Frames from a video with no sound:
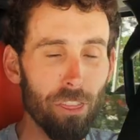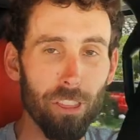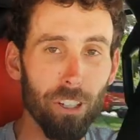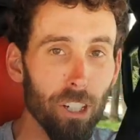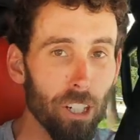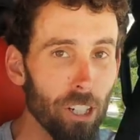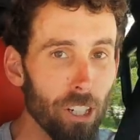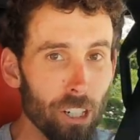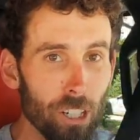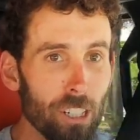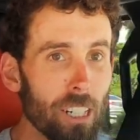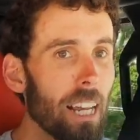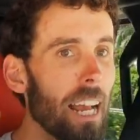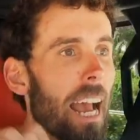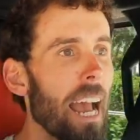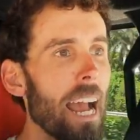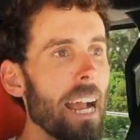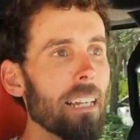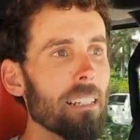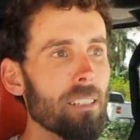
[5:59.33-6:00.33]
third
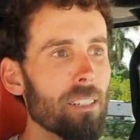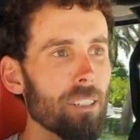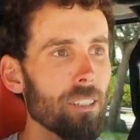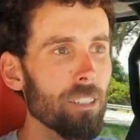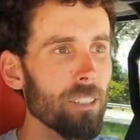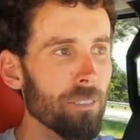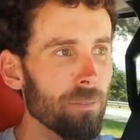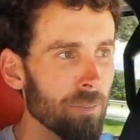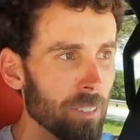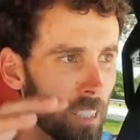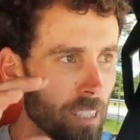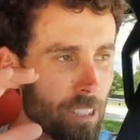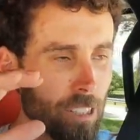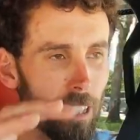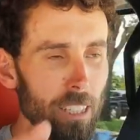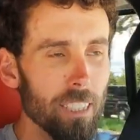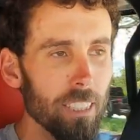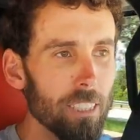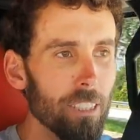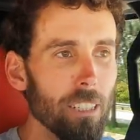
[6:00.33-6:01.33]
axle
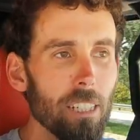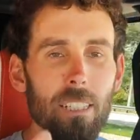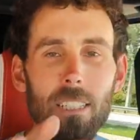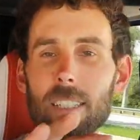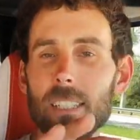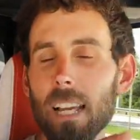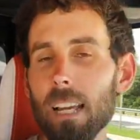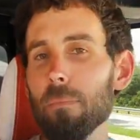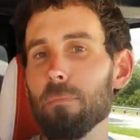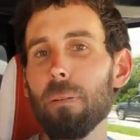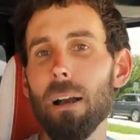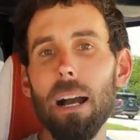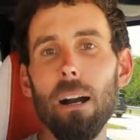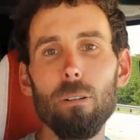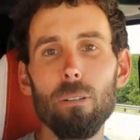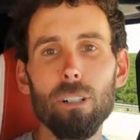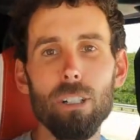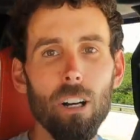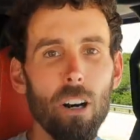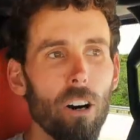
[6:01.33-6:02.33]
so that you can send
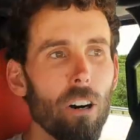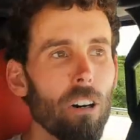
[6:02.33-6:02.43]
power to